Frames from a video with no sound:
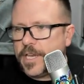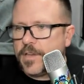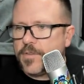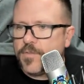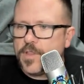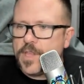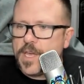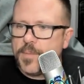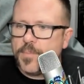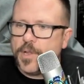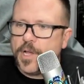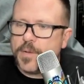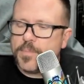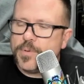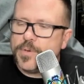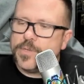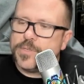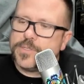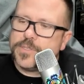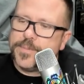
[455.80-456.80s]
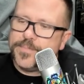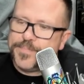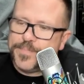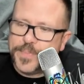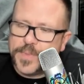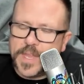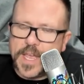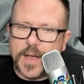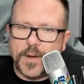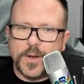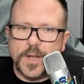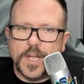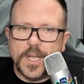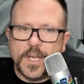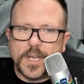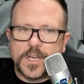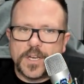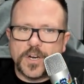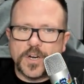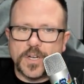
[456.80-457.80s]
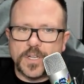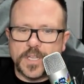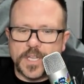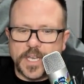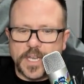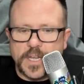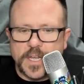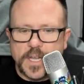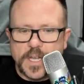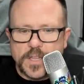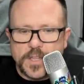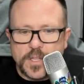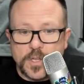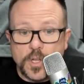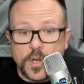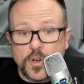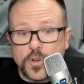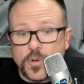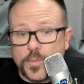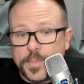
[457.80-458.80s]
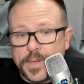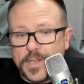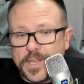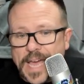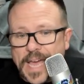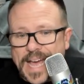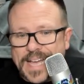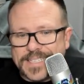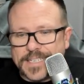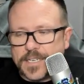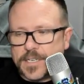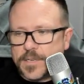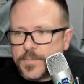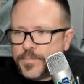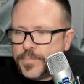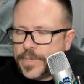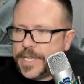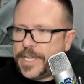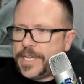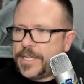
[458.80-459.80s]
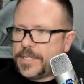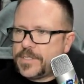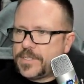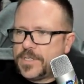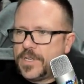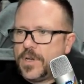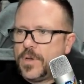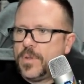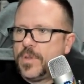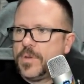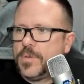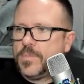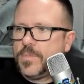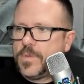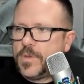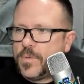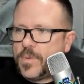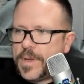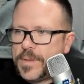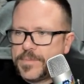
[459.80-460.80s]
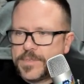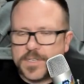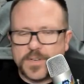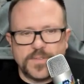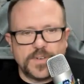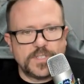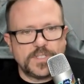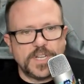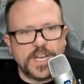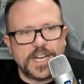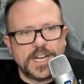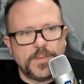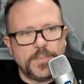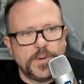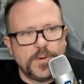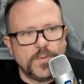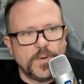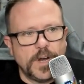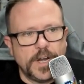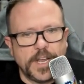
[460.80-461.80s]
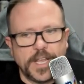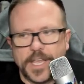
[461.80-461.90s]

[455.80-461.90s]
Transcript: for that blog post. Now, currently, the local build hasn't completed, so the web server is not up and running